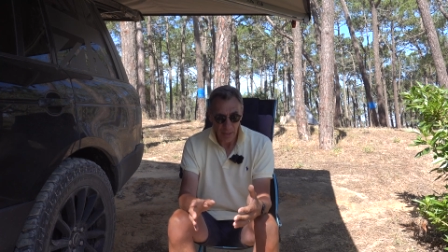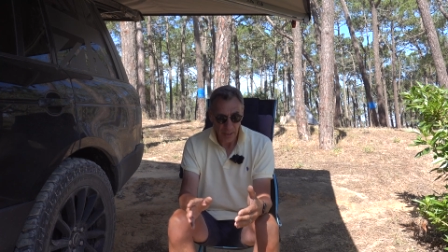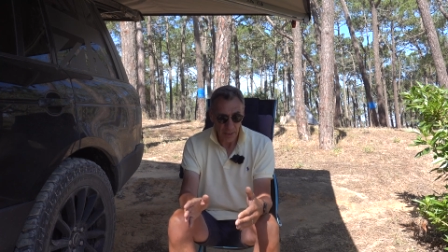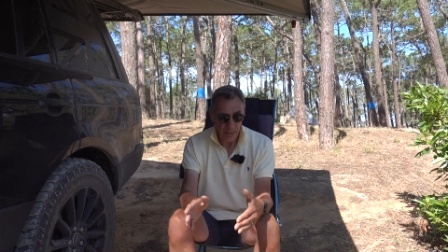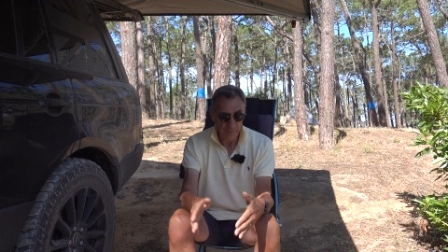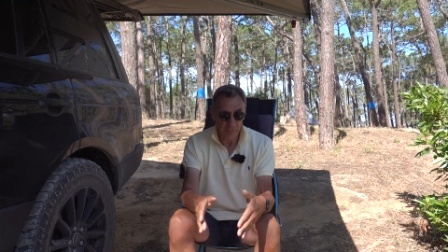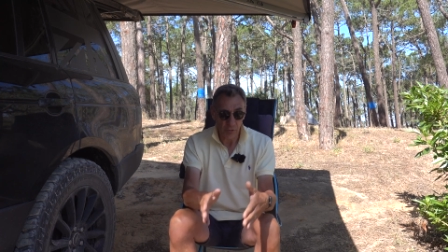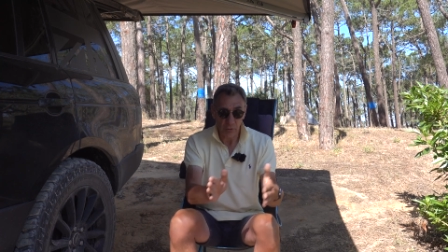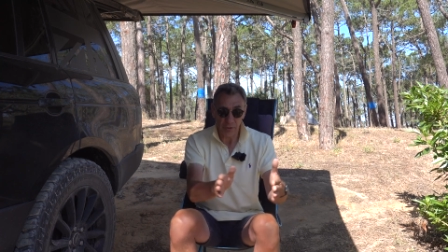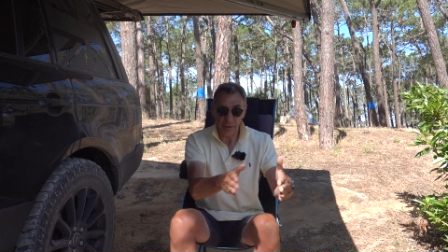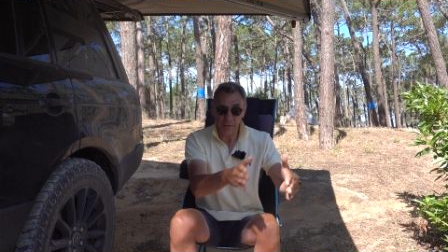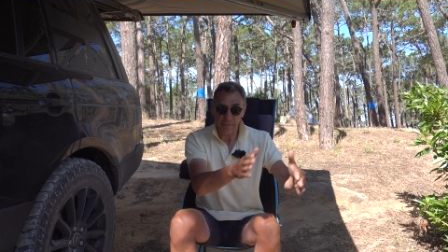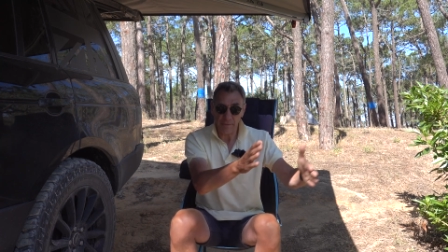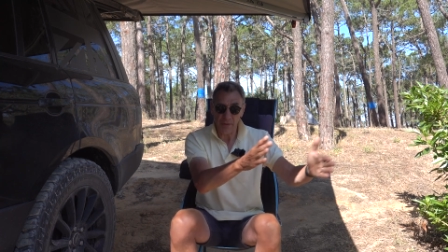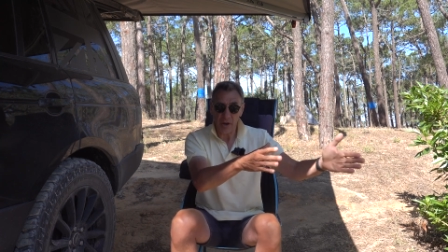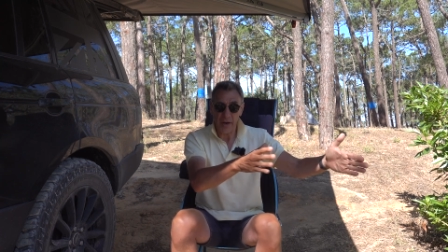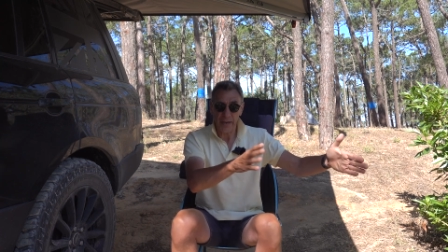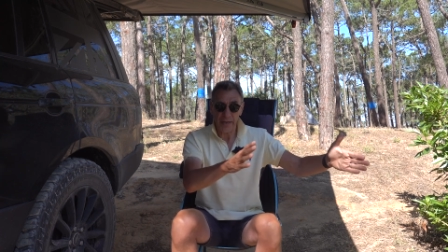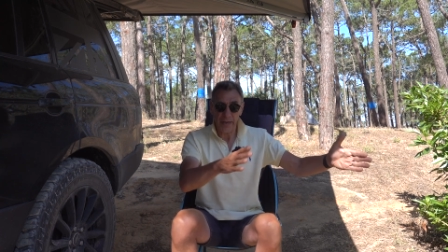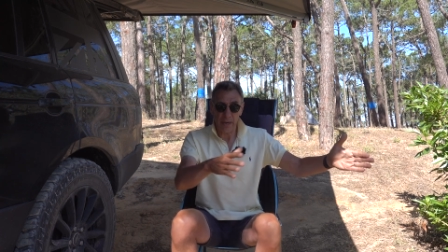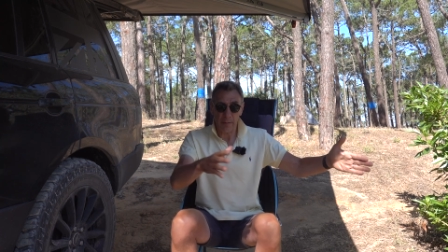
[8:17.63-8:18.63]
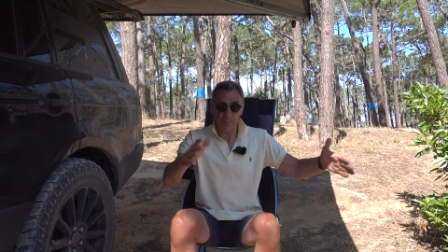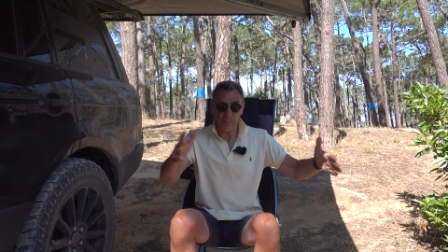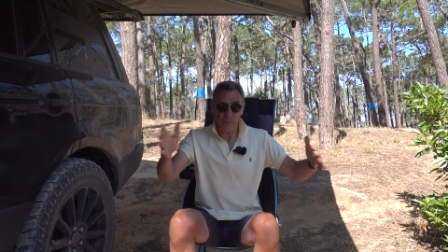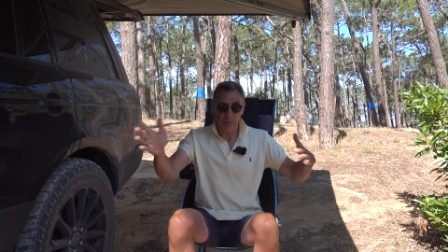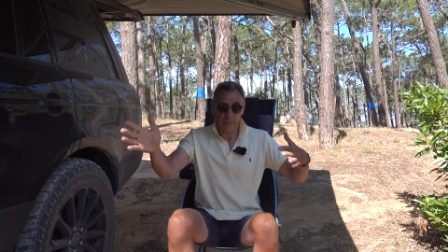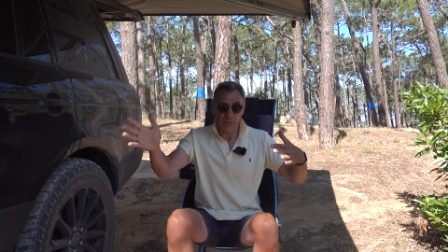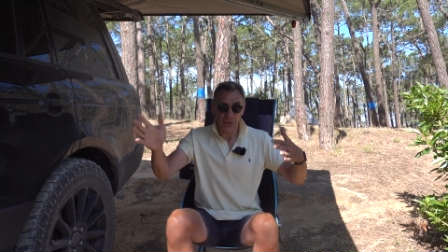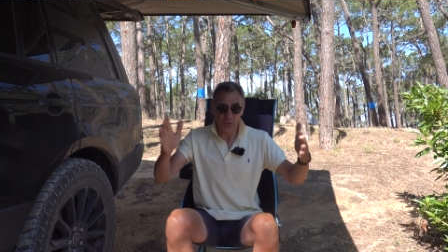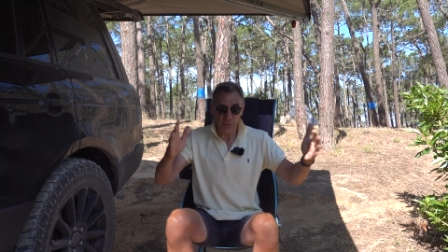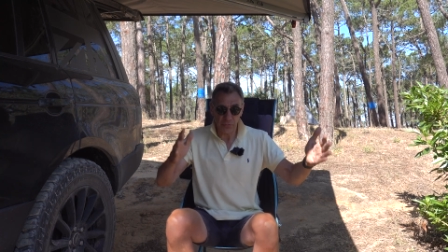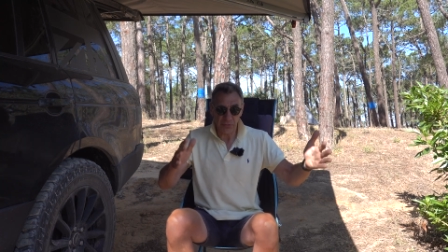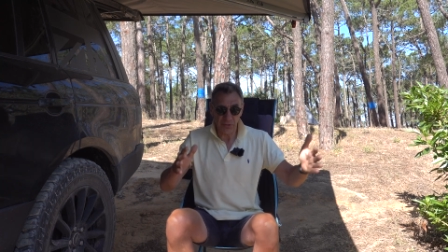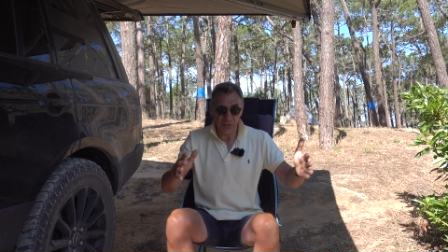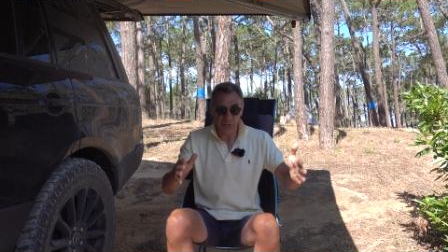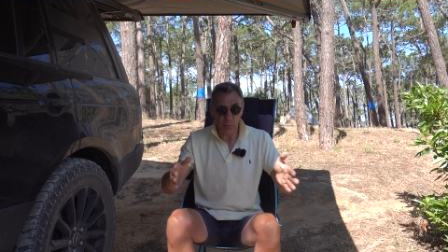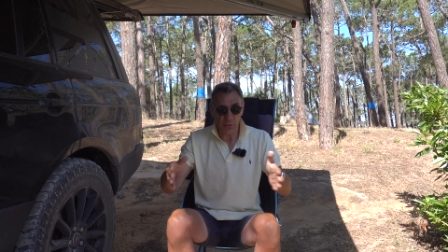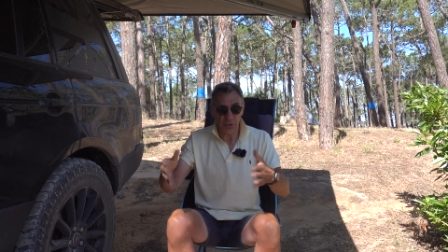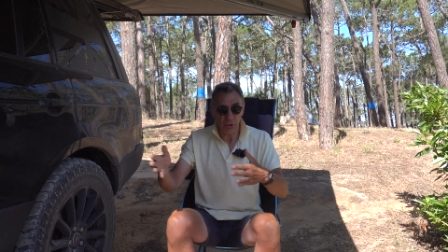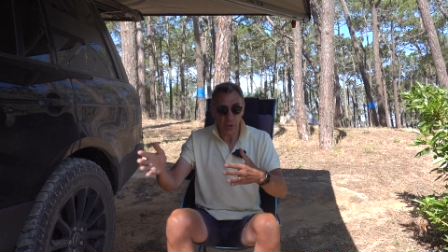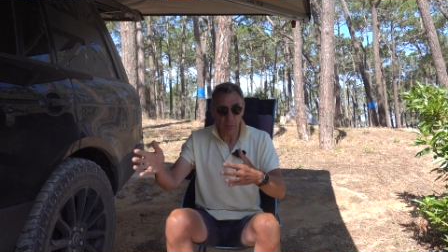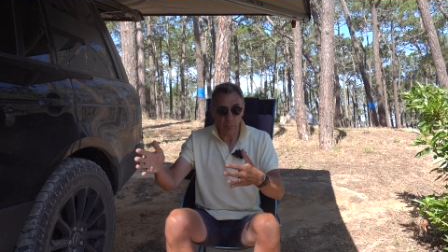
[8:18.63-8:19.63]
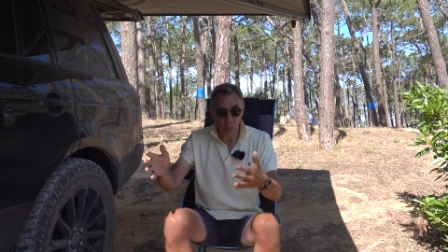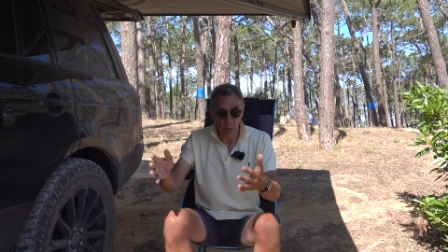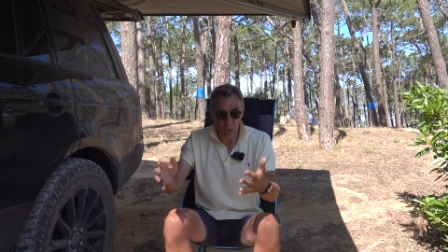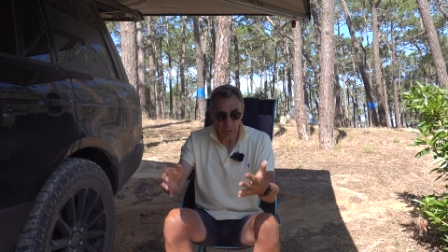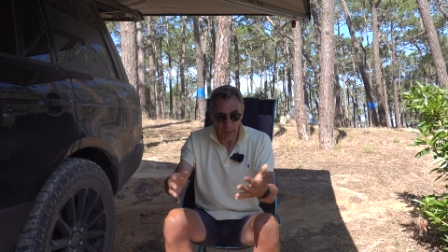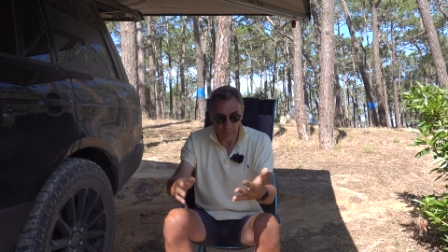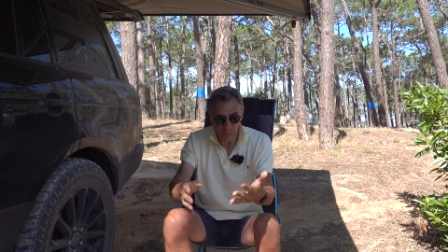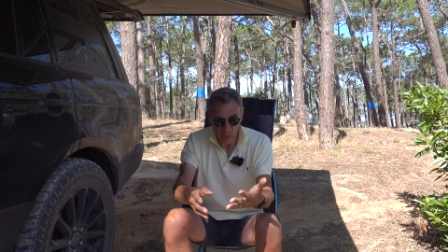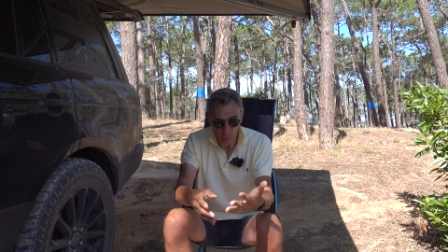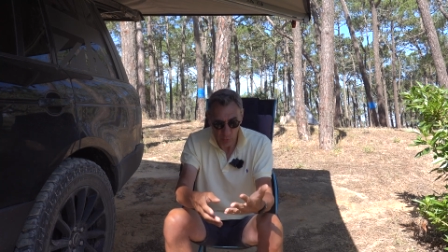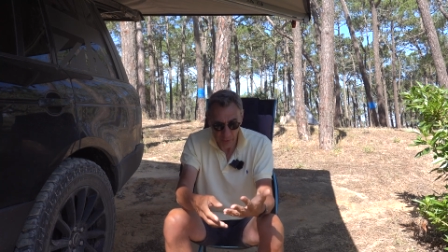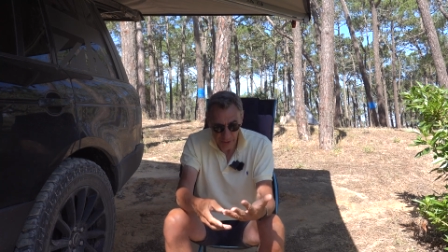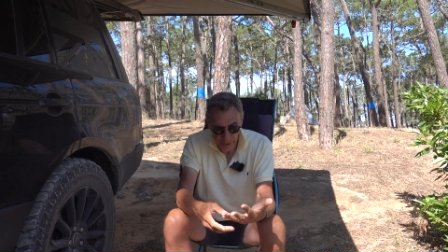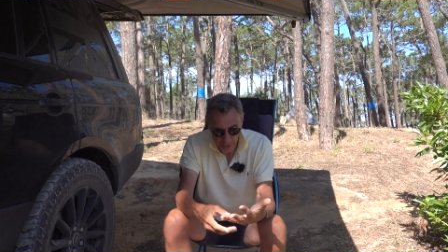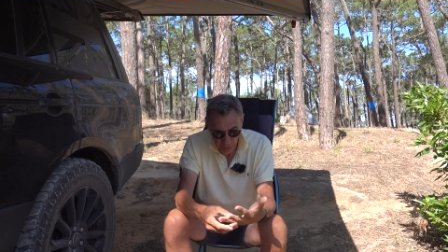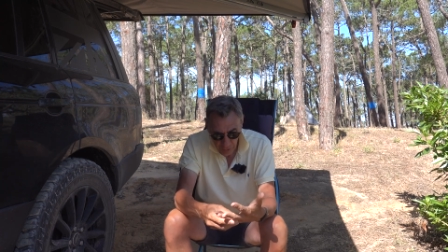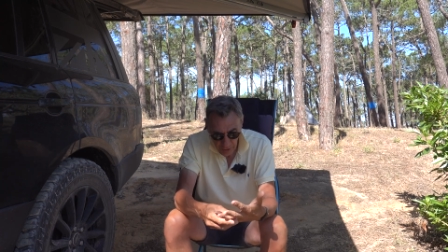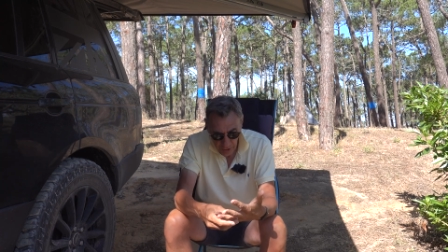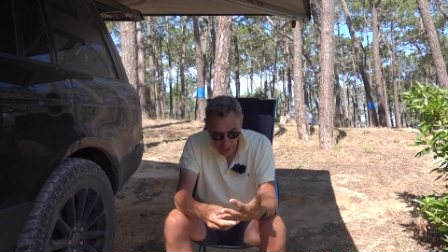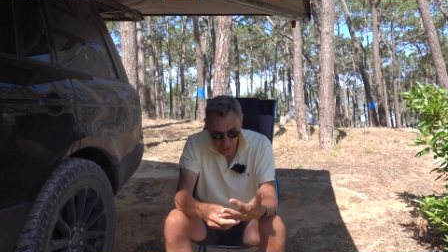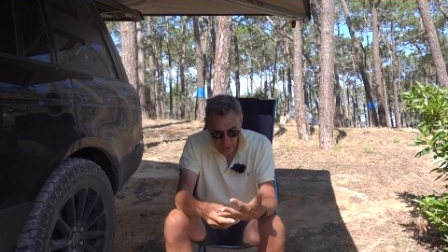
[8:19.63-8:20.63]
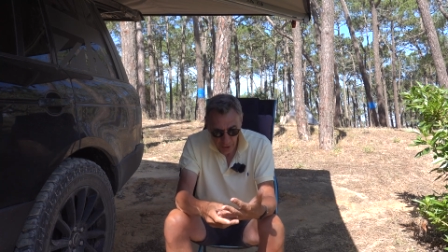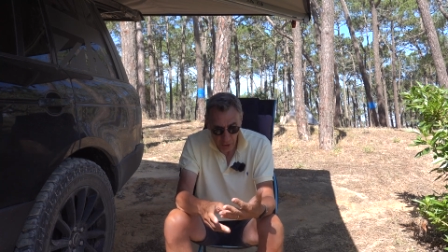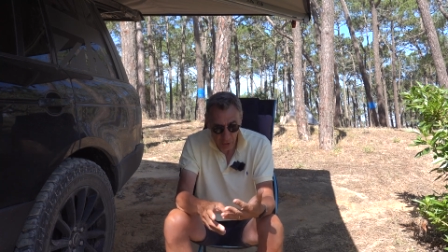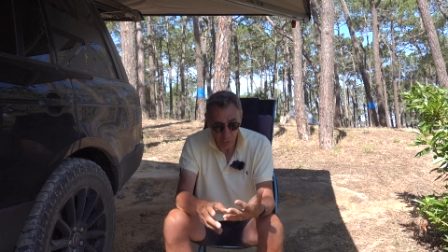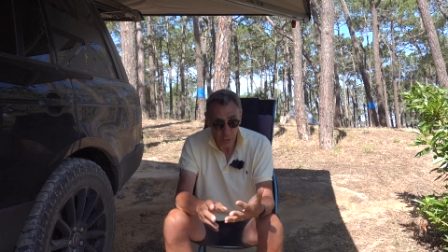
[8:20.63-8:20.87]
And if you divide up the duties when you pull up to where you're going to go,